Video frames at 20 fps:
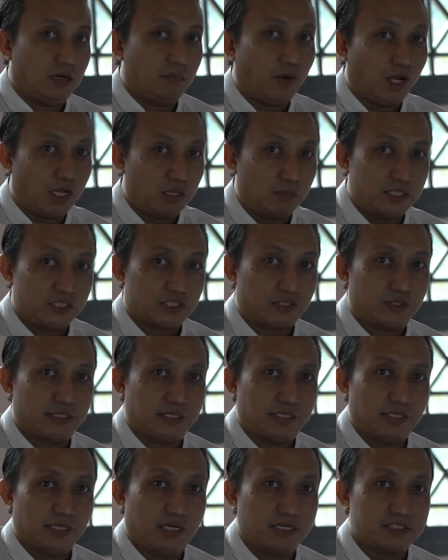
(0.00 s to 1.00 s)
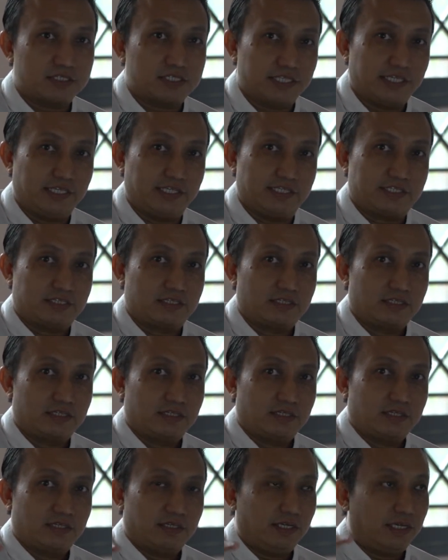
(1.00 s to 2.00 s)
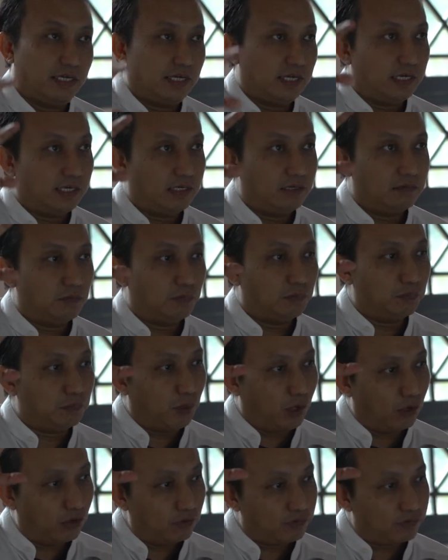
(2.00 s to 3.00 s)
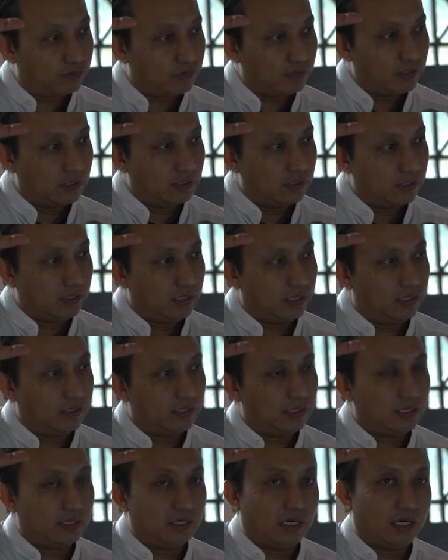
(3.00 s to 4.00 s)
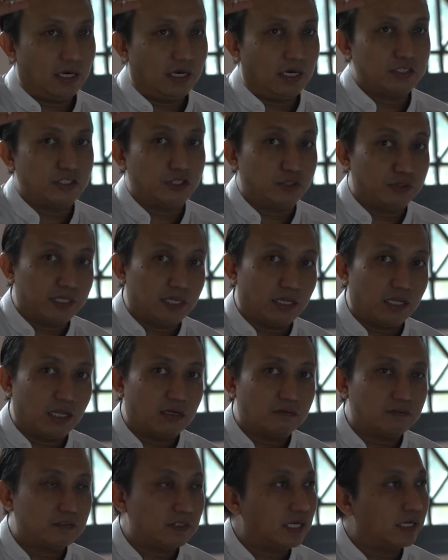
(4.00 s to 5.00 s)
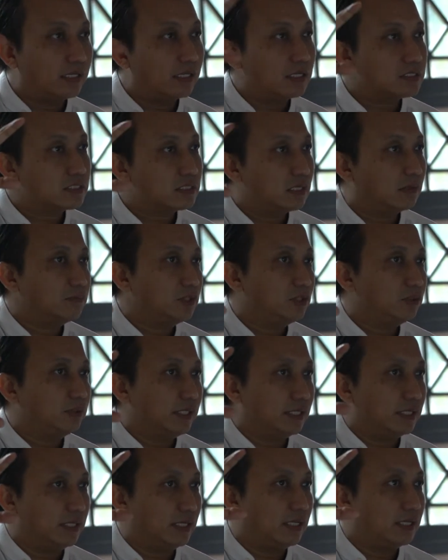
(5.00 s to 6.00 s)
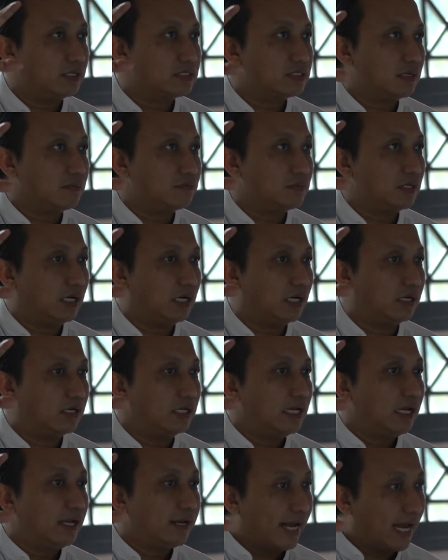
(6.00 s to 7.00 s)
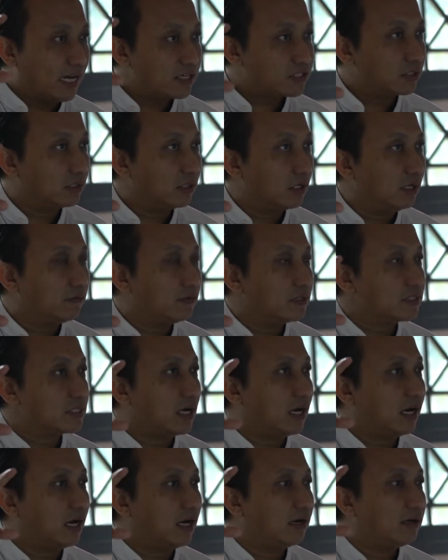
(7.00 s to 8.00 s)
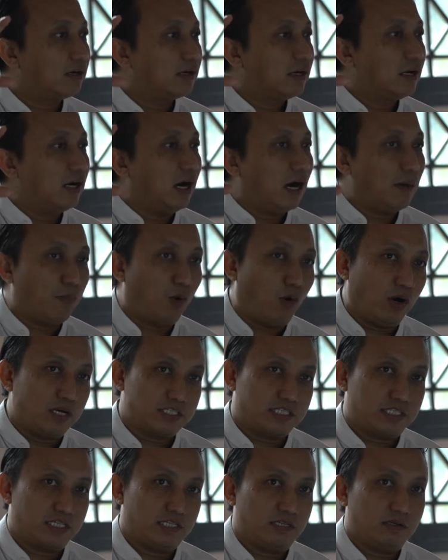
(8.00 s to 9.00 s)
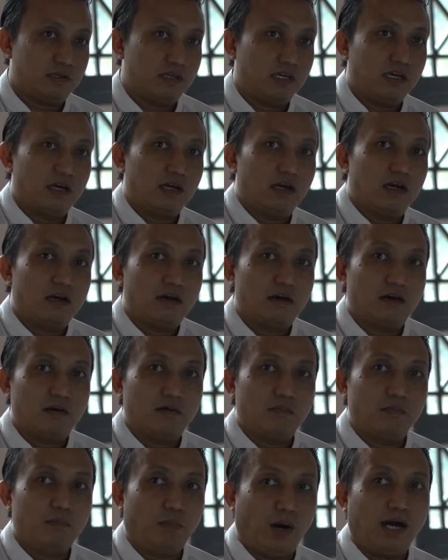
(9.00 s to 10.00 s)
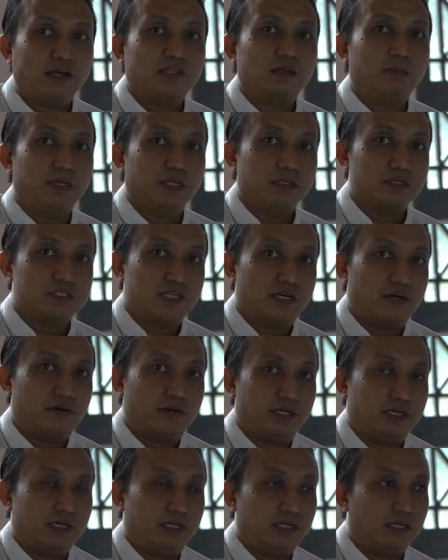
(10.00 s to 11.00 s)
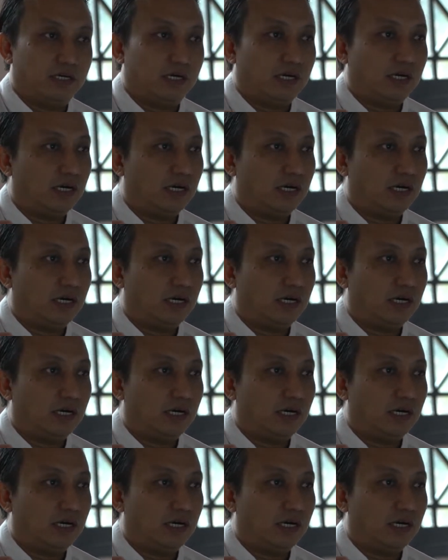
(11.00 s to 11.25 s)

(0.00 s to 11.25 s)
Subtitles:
parliamentary seats in both in the union level and the sub-union and the national levels are appointed by the military